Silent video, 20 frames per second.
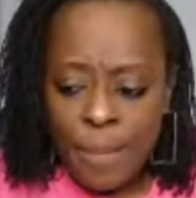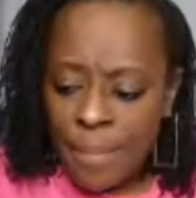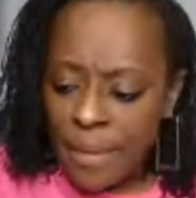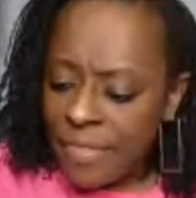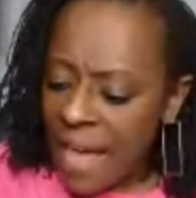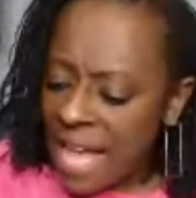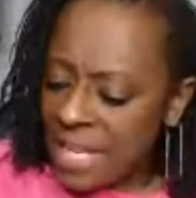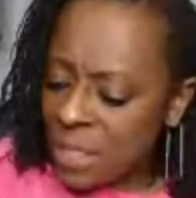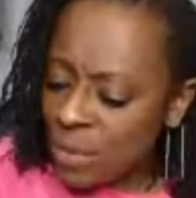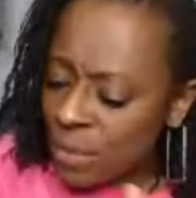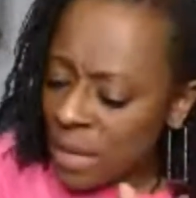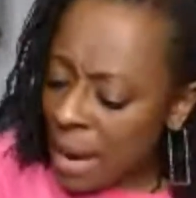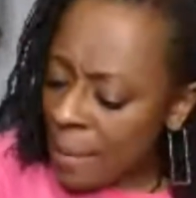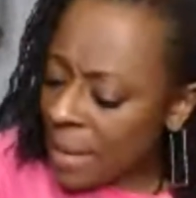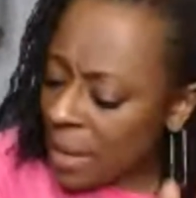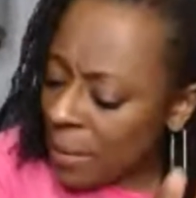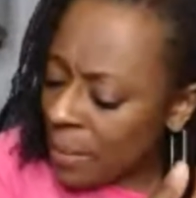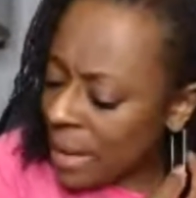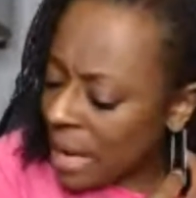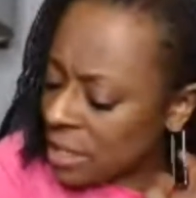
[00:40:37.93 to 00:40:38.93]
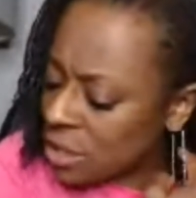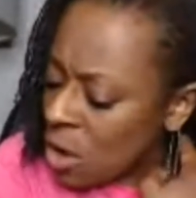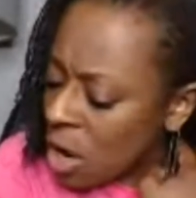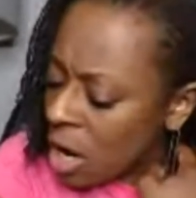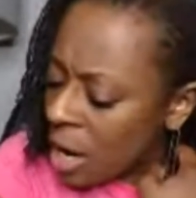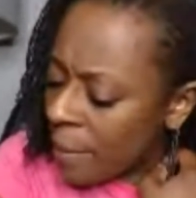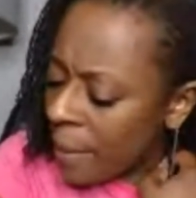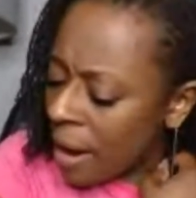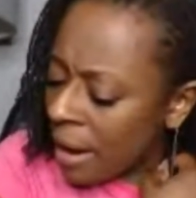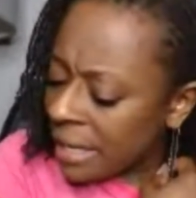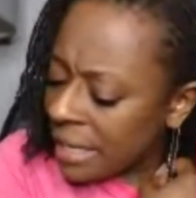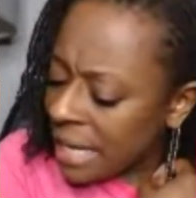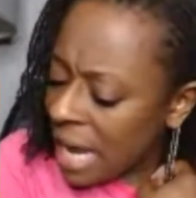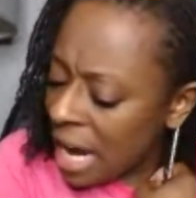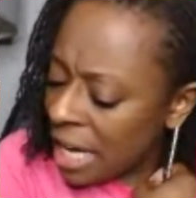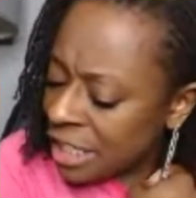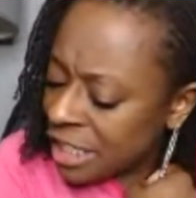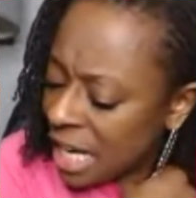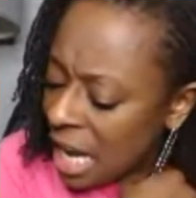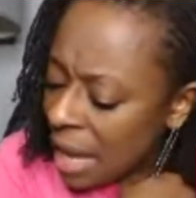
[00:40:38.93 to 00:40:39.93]
But that's what I mean when I talk about
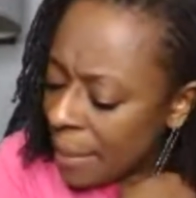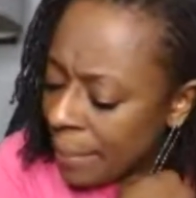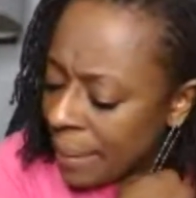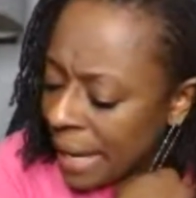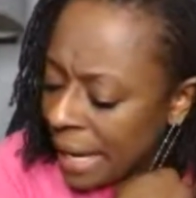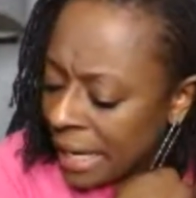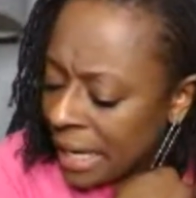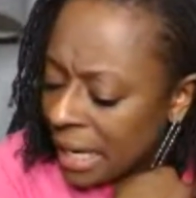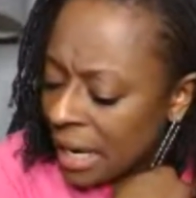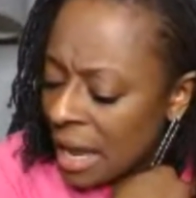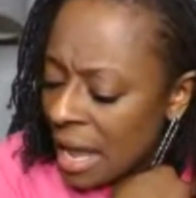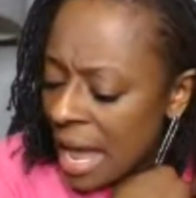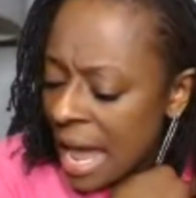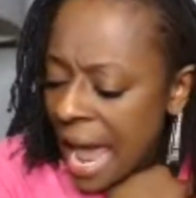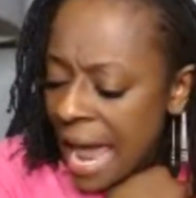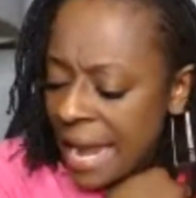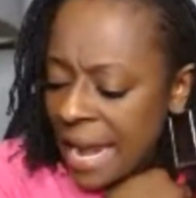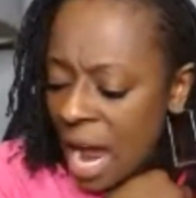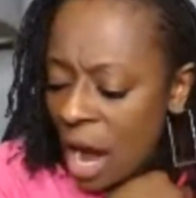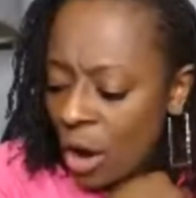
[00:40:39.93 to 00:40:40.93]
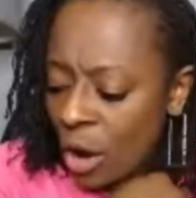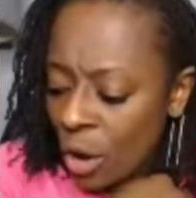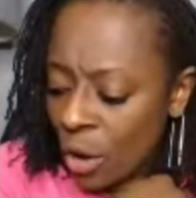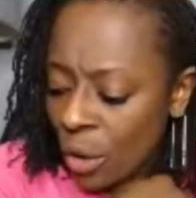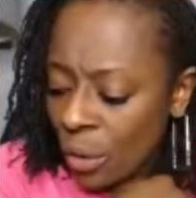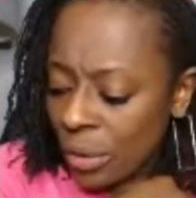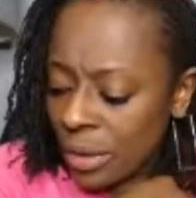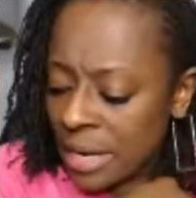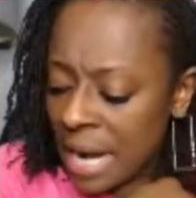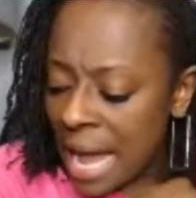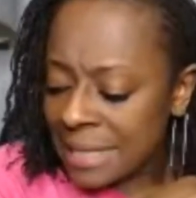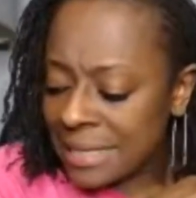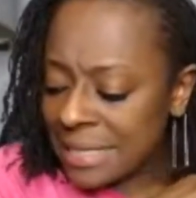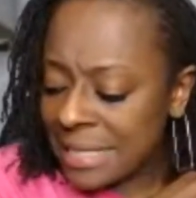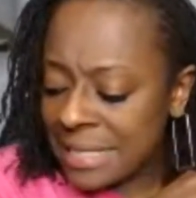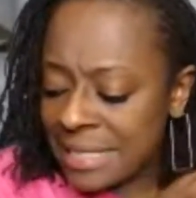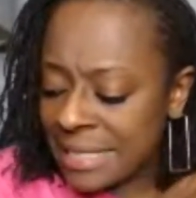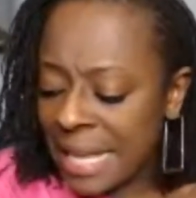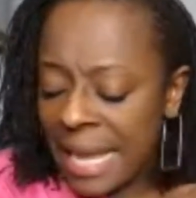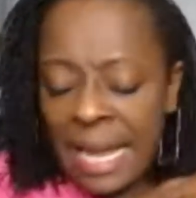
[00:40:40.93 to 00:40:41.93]
acknowledging our pain and our hurt, not
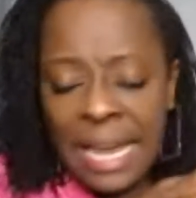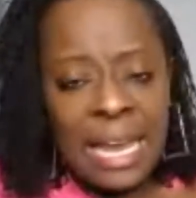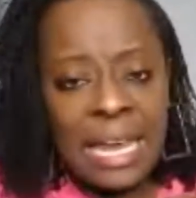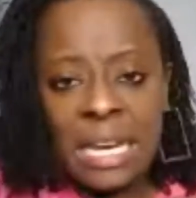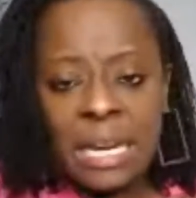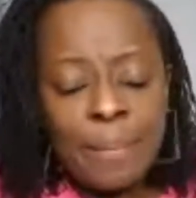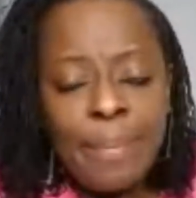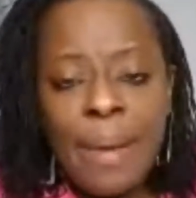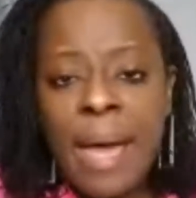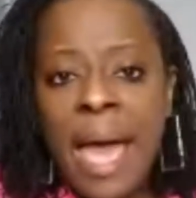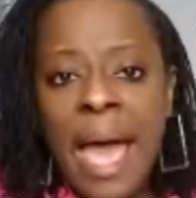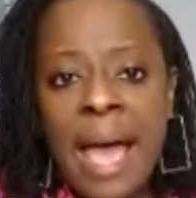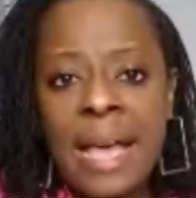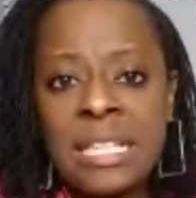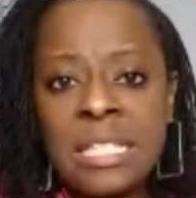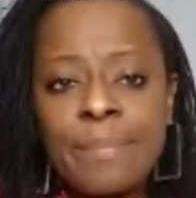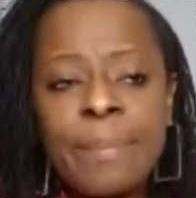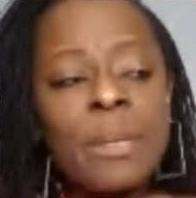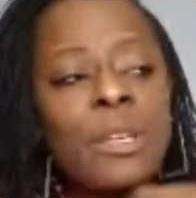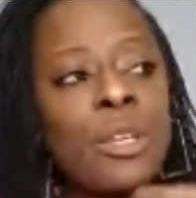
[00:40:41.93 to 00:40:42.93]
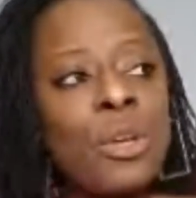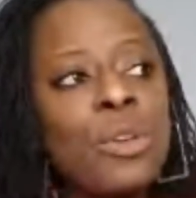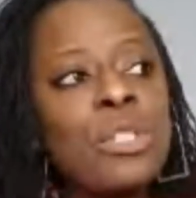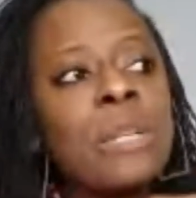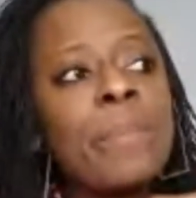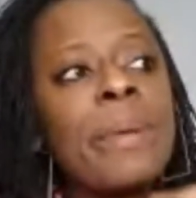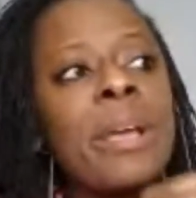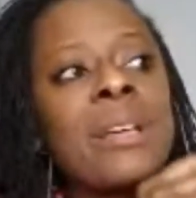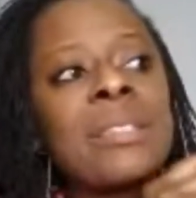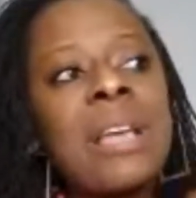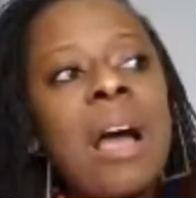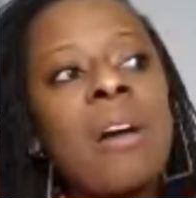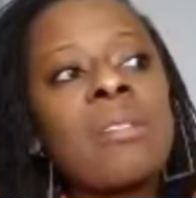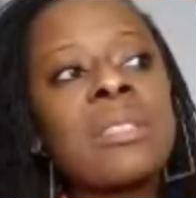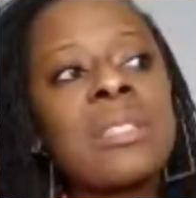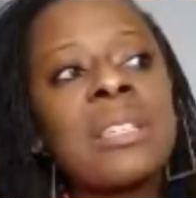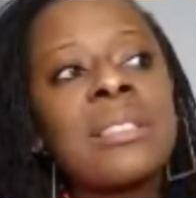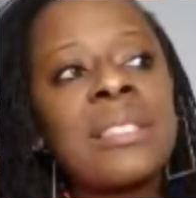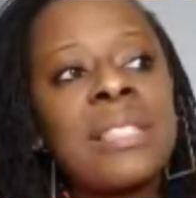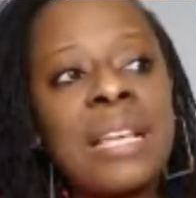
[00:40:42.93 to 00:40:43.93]
to stay in the past, but use it because
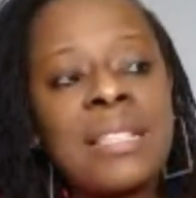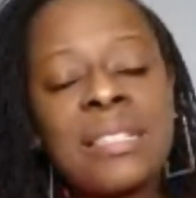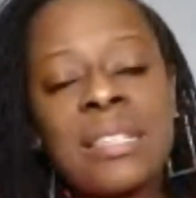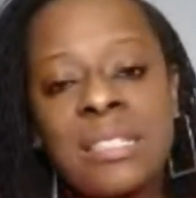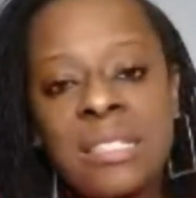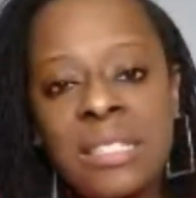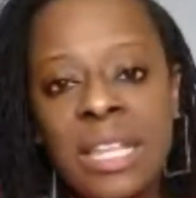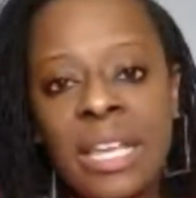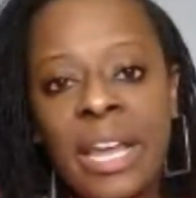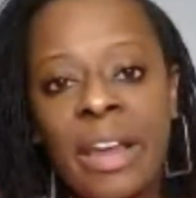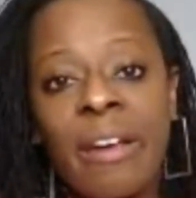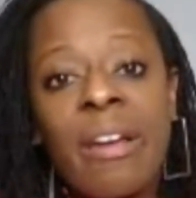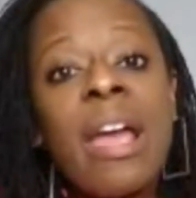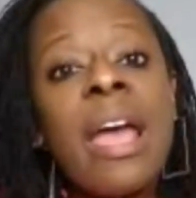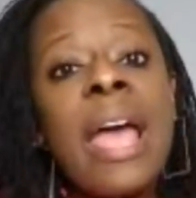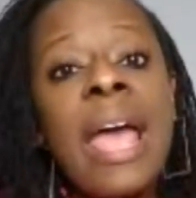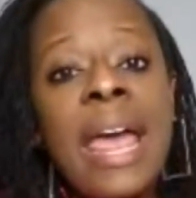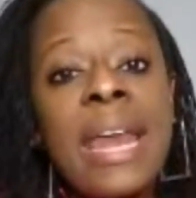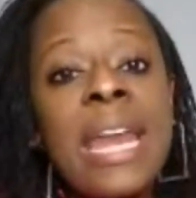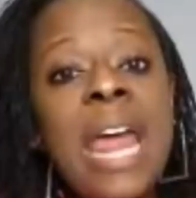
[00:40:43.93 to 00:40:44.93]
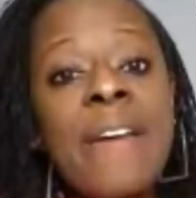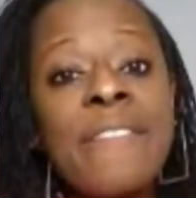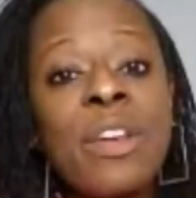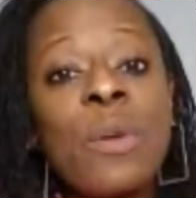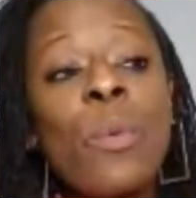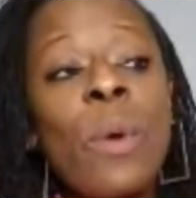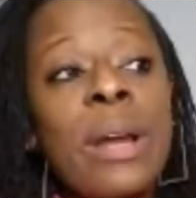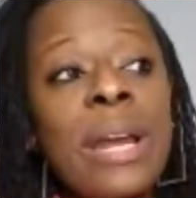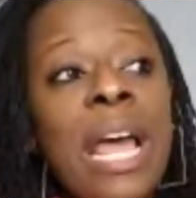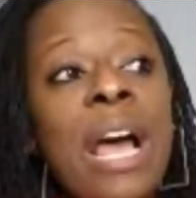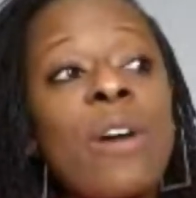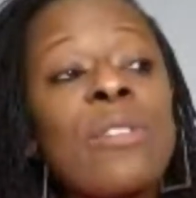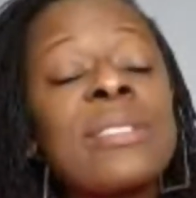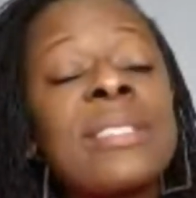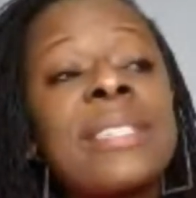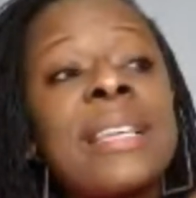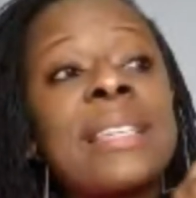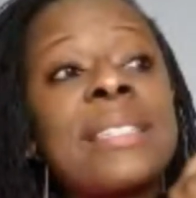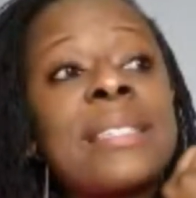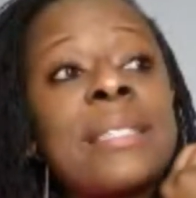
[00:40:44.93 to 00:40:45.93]
our success is there and everyone
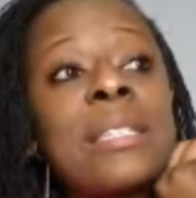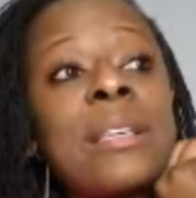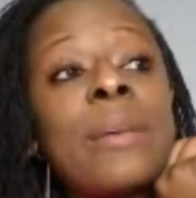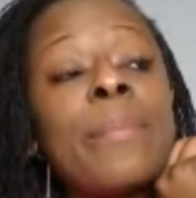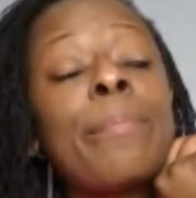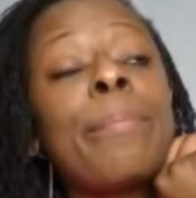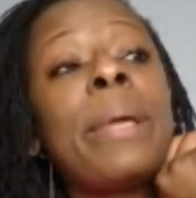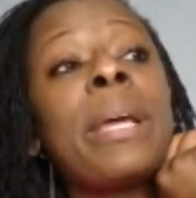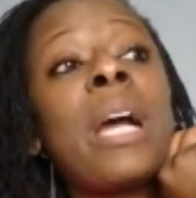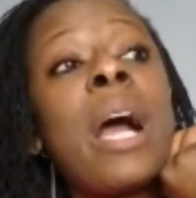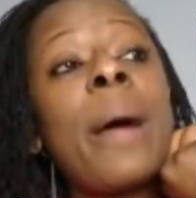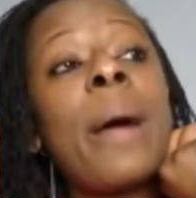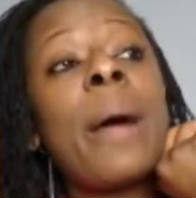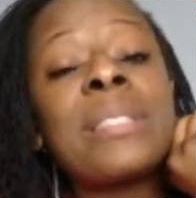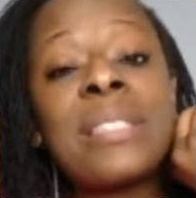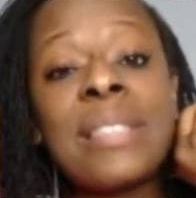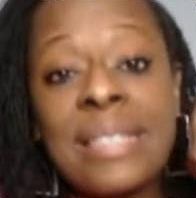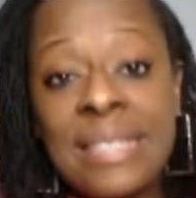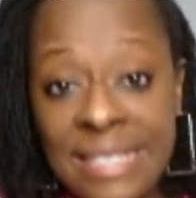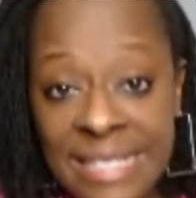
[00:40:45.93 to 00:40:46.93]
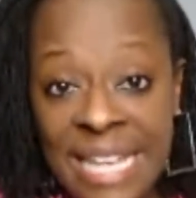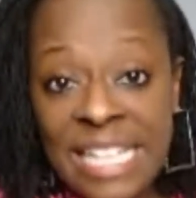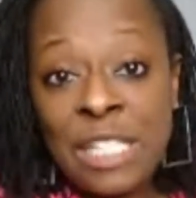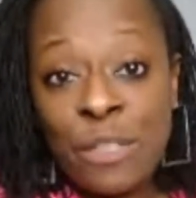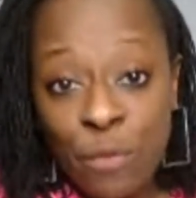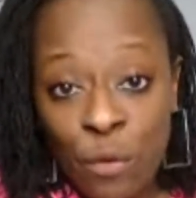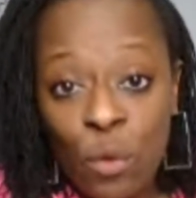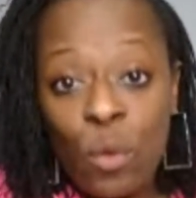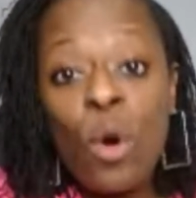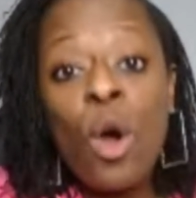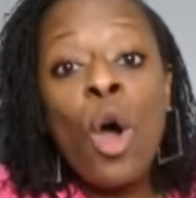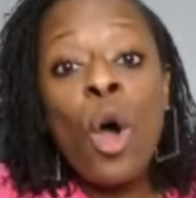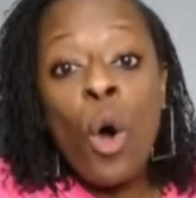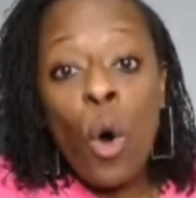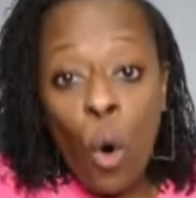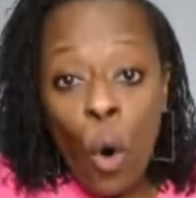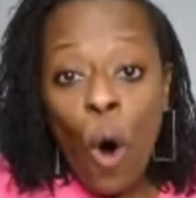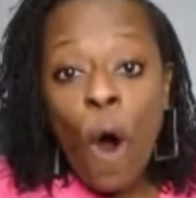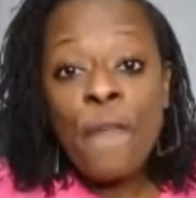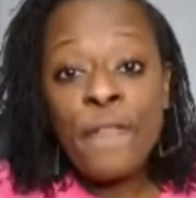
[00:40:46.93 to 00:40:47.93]
else is becoming successful
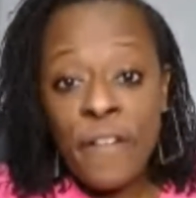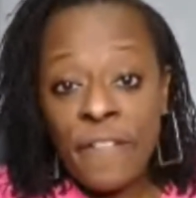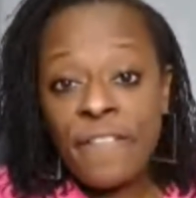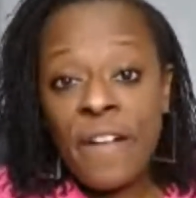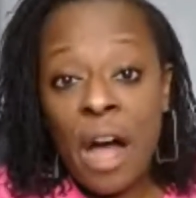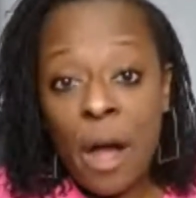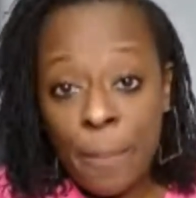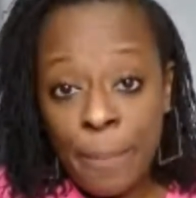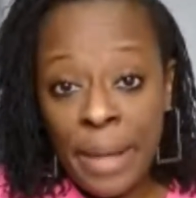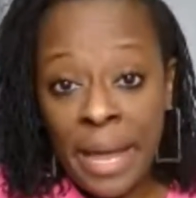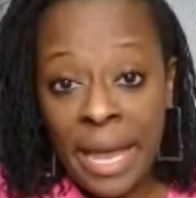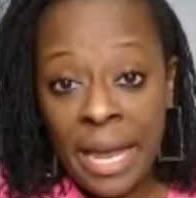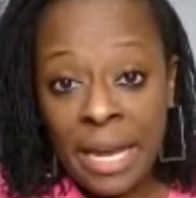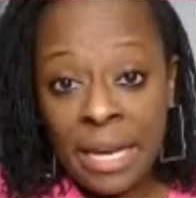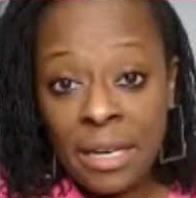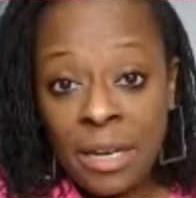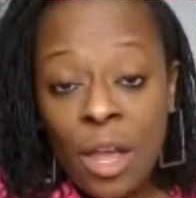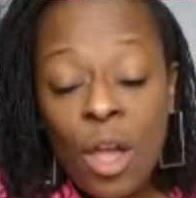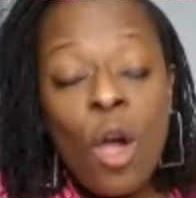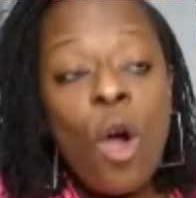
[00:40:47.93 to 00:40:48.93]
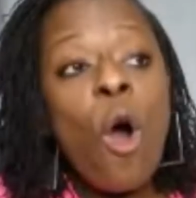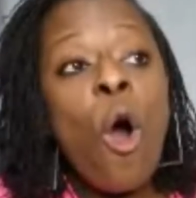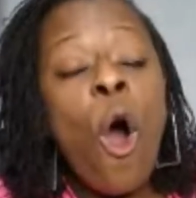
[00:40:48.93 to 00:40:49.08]
off of our pain,